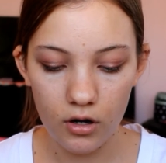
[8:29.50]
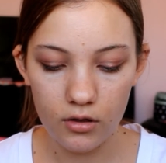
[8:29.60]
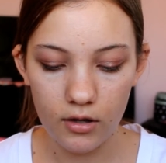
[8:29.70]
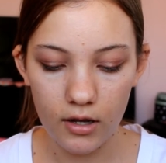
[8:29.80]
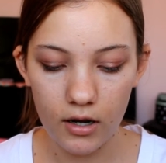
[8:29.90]

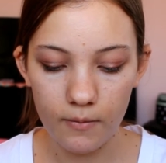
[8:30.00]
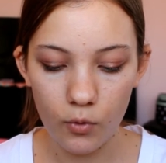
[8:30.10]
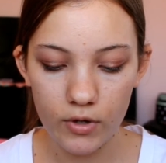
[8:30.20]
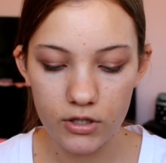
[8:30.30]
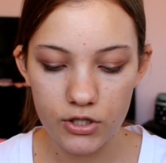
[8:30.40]
And then I'm
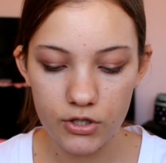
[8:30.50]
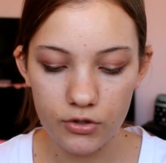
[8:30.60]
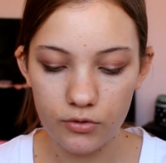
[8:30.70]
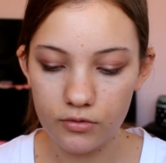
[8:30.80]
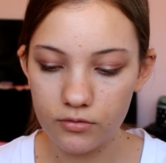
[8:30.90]
going
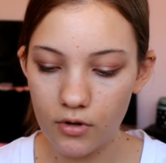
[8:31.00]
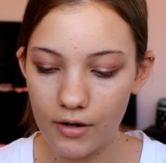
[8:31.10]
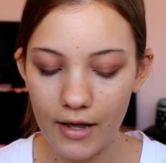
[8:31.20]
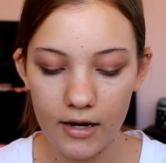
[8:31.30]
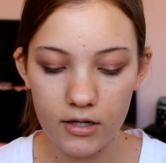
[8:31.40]
to,
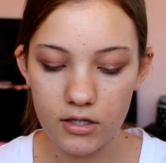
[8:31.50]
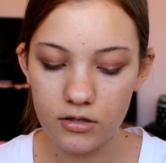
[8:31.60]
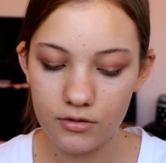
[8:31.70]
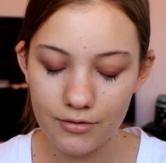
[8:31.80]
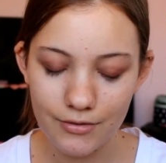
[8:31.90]
again,
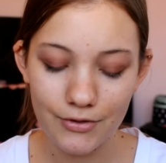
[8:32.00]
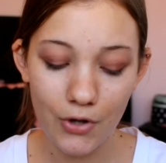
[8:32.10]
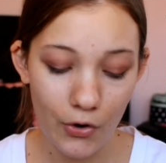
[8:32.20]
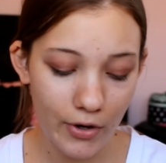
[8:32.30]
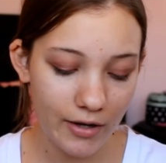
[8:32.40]

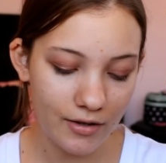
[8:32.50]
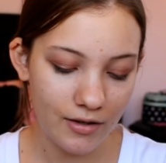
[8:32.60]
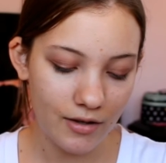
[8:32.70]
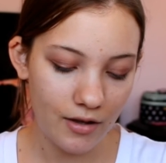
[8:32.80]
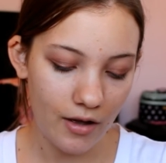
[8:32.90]
sorry
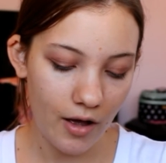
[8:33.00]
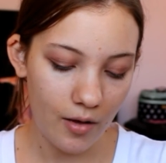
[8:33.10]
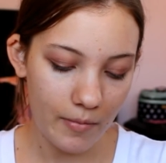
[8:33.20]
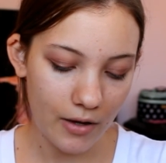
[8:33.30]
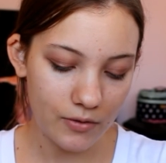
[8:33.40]

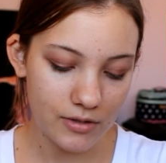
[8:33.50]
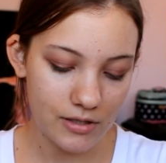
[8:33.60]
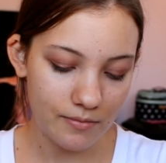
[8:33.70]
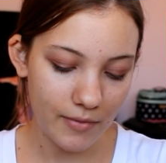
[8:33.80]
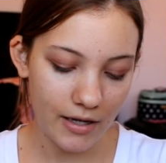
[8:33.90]
about
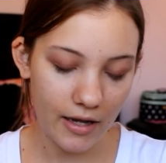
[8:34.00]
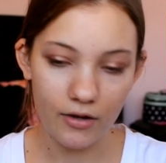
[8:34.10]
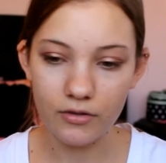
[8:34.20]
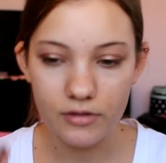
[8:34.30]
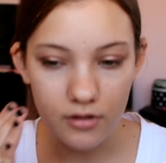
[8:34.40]
my
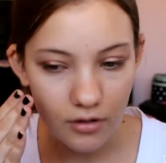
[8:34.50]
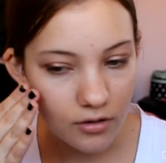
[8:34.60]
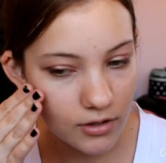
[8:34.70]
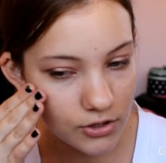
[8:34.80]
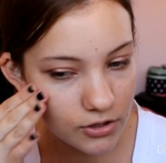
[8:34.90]
nails.
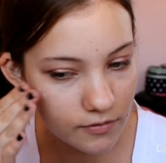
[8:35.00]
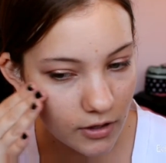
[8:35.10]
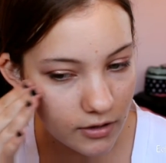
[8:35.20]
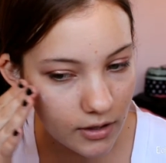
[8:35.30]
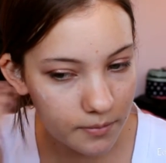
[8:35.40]
Oh, I should have
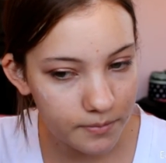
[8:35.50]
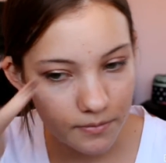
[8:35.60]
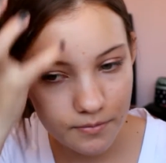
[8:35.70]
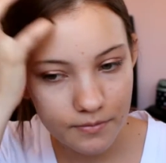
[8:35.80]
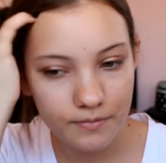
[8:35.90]
done them.
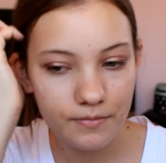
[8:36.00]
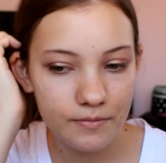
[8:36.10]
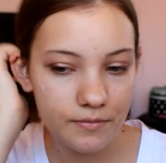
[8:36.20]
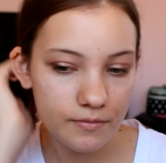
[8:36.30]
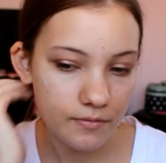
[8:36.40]

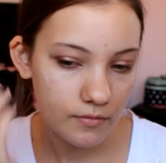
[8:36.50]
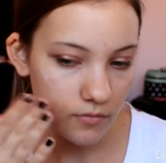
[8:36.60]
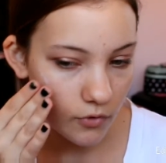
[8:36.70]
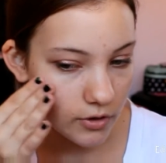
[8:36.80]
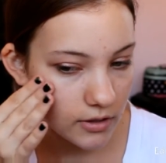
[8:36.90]

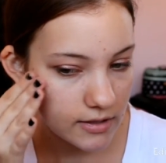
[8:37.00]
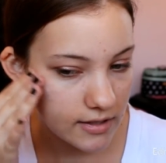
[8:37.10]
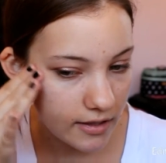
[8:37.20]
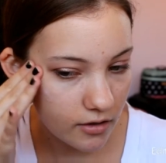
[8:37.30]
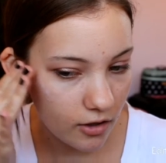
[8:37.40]
Or at
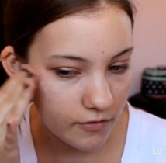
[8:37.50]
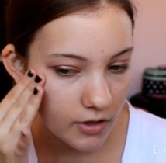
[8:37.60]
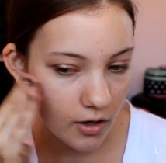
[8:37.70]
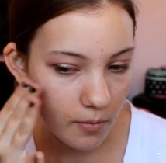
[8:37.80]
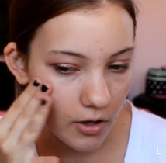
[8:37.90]
least taken off
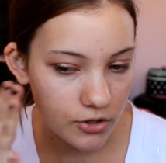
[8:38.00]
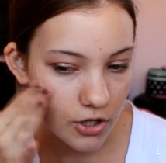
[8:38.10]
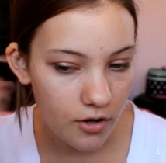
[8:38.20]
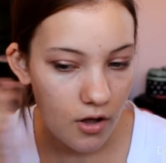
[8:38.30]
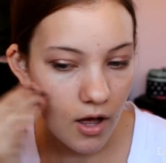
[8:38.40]
the nail
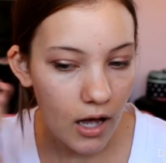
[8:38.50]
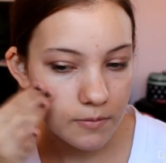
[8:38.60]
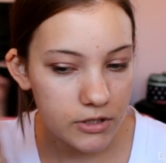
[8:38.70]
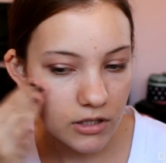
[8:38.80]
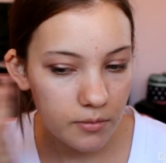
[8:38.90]
polish.
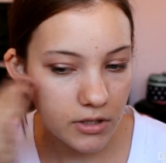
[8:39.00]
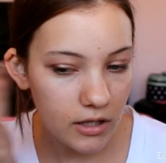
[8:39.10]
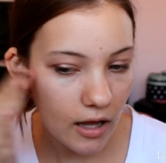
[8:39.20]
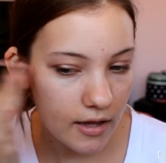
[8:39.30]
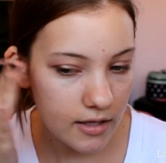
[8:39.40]
I'm just going to
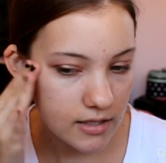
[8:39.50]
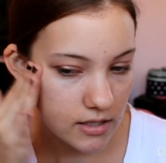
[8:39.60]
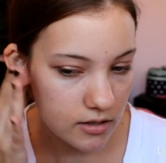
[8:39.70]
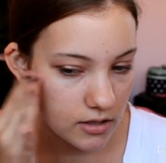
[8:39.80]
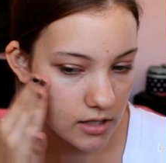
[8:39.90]
apply this
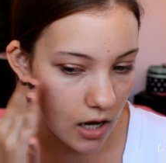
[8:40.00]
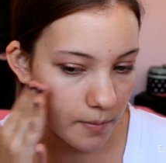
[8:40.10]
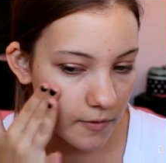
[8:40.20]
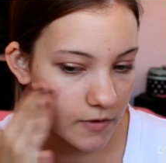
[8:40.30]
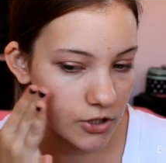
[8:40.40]
to the
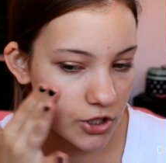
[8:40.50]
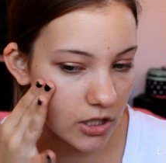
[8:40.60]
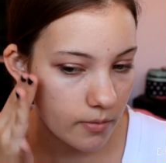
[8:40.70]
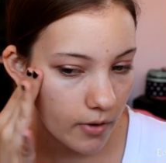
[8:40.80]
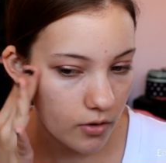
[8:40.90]
top of the
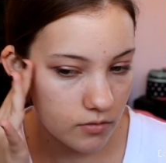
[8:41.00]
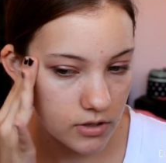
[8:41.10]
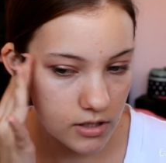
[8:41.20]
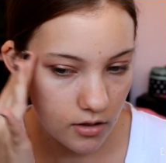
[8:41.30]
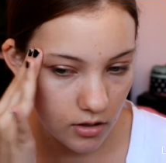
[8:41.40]

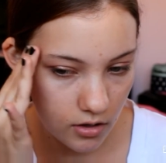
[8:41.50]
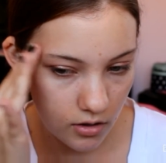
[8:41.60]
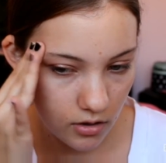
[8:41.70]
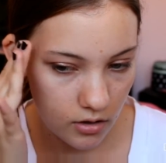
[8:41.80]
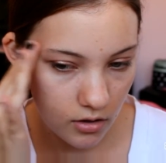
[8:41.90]
cheekbones,
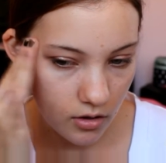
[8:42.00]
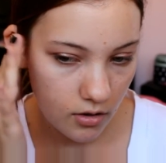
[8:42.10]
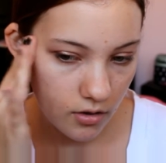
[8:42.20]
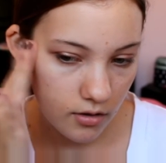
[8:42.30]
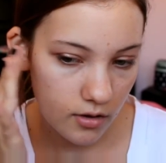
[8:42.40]

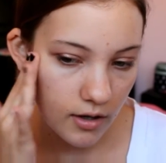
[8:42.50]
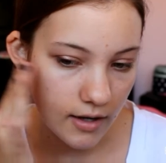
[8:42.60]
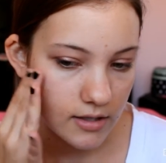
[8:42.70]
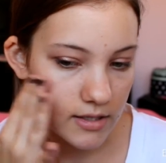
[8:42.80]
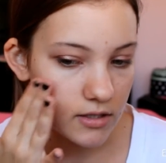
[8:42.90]

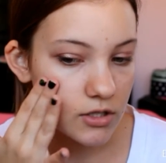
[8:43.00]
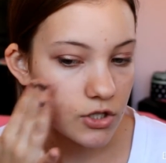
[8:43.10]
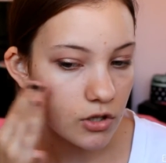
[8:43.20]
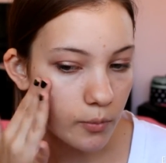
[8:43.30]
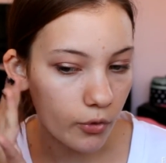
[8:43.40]
connecting
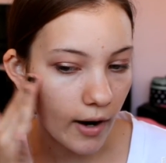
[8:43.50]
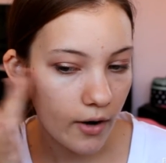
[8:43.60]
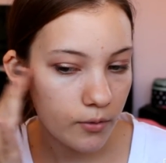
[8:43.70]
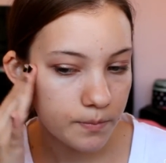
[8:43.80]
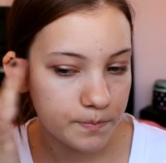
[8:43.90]
to the
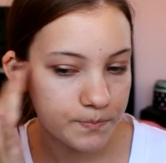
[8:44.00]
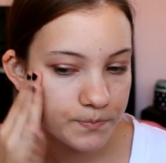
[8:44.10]
brow.